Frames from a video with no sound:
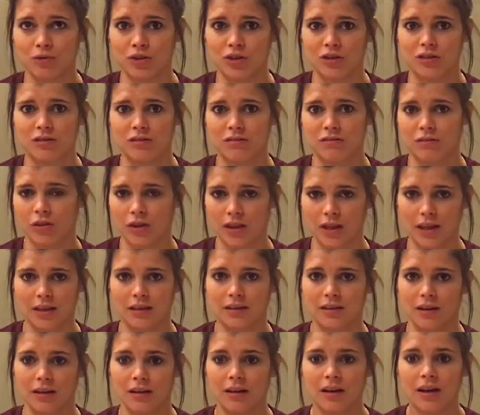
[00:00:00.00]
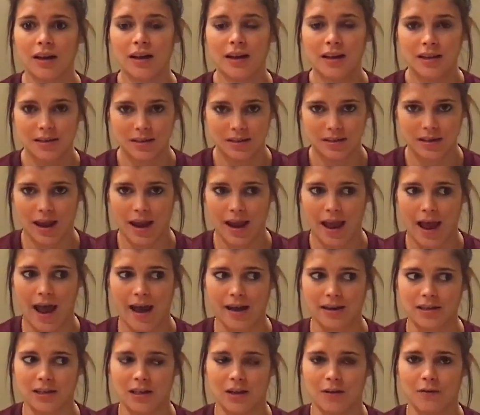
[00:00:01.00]
I'm just looking to stay
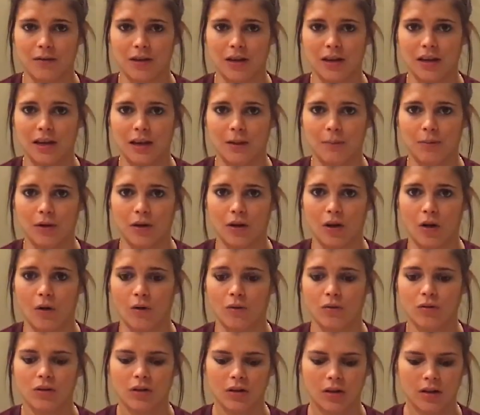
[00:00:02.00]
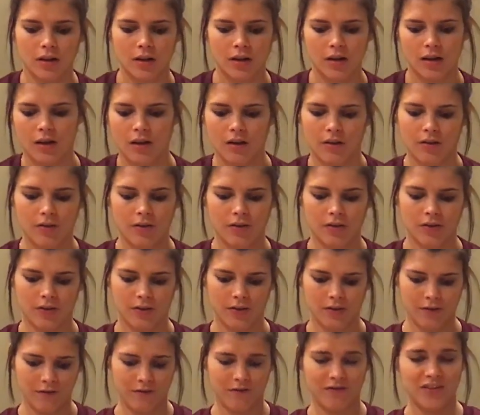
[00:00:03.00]
active and keep, you know,
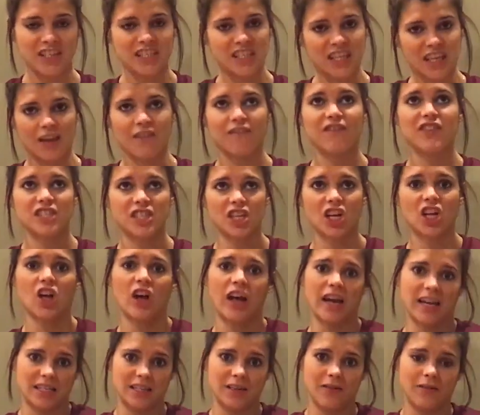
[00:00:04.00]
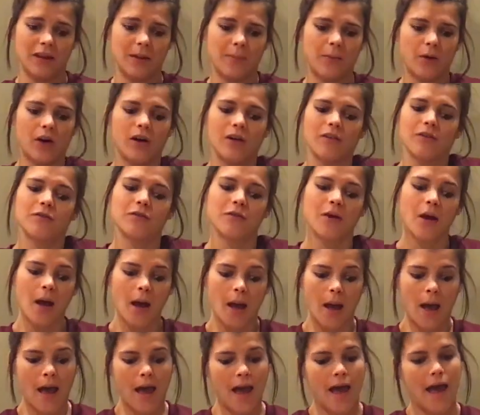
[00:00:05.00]
physical activity part of
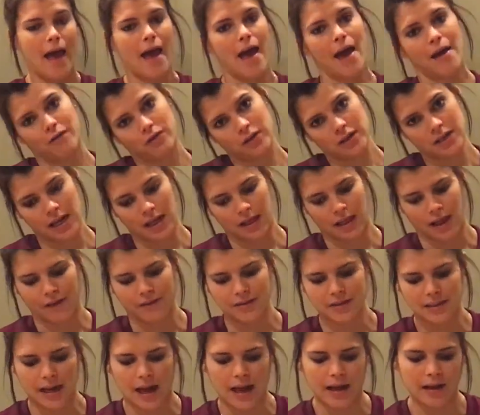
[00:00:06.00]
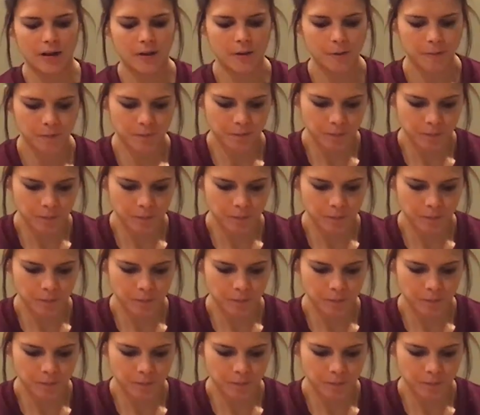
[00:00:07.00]
everyday lifestyle.